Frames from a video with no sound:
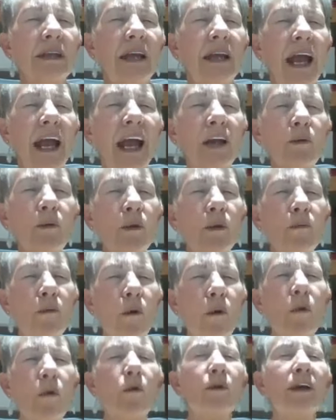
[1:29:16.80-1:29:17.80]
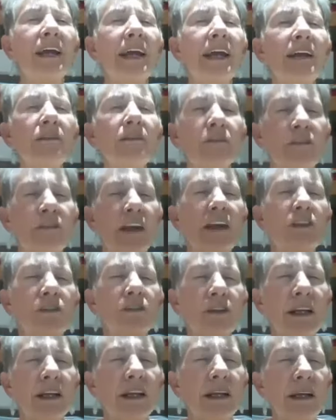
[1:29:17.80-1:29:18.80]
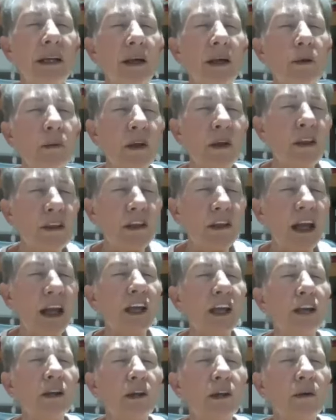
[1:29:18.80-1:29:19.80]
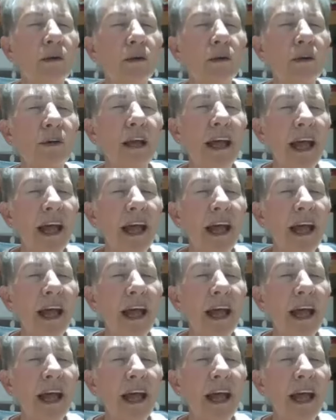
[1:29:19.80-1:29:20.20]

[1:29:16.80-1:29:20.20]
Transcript: and we walk in victory. We thank you, Lord.